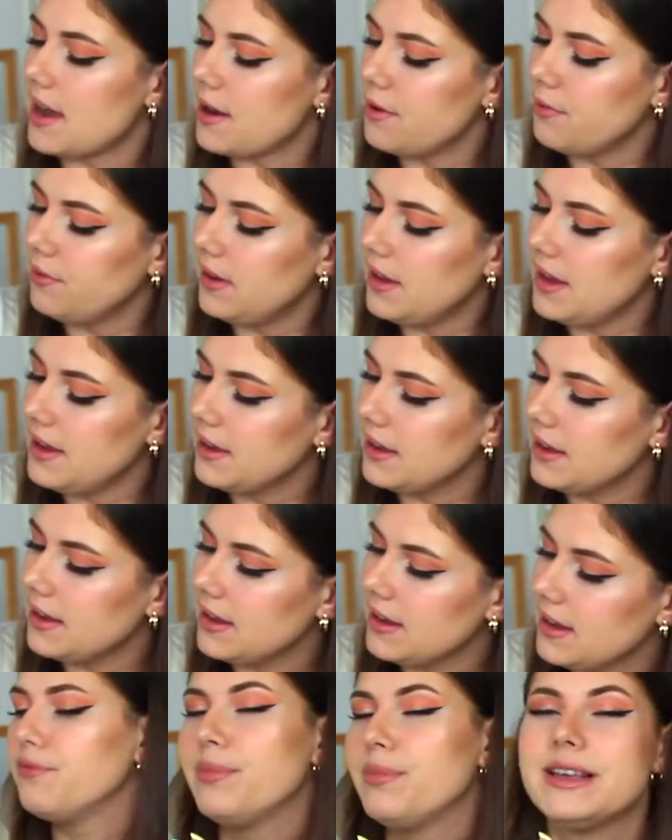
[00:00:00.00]
of like
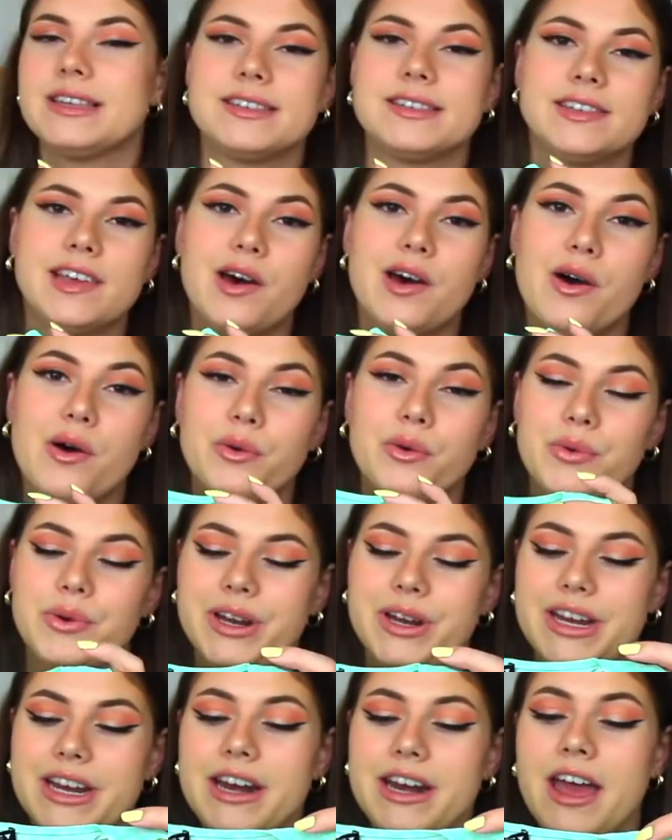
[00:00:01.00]
a pastel
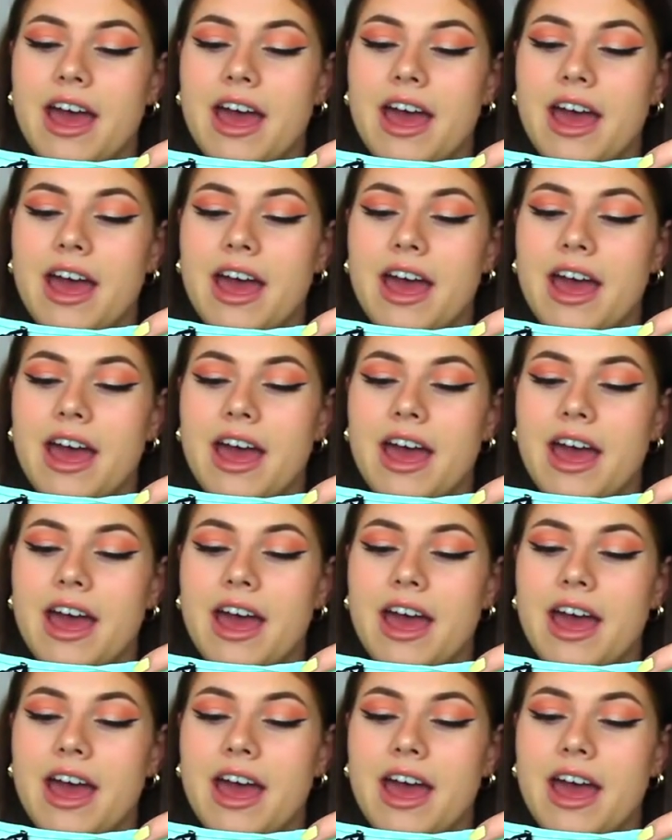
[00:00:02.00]
green